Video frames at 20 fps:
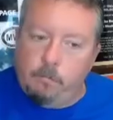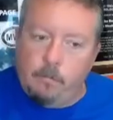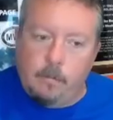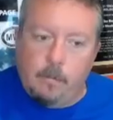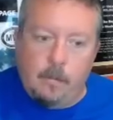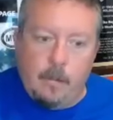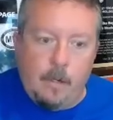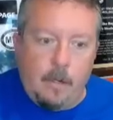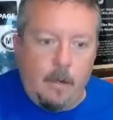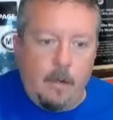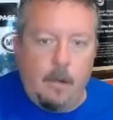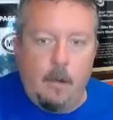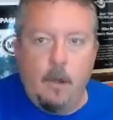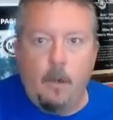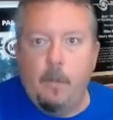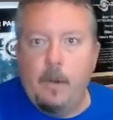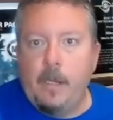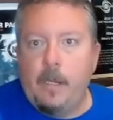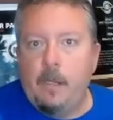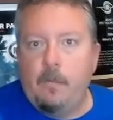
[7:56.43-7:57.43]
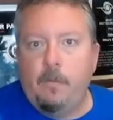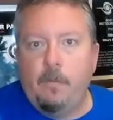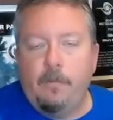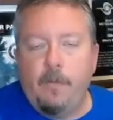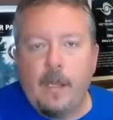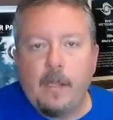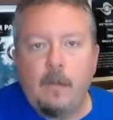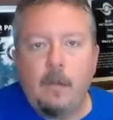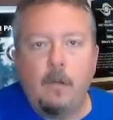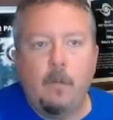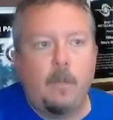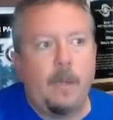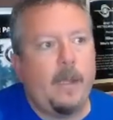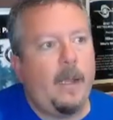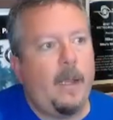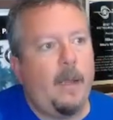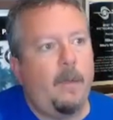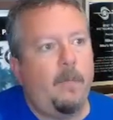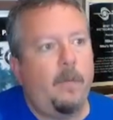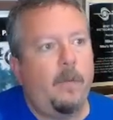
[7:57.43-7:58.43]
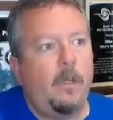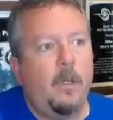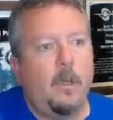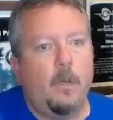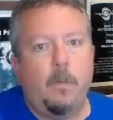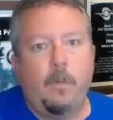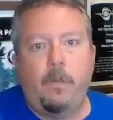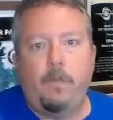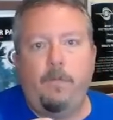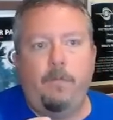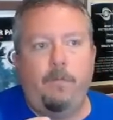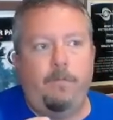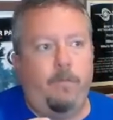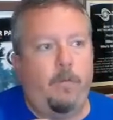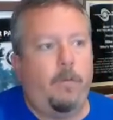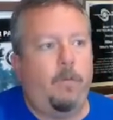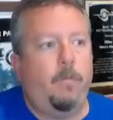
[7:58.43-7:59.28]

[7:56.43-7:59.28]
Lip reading: then nobody gets affected, or we can have a year with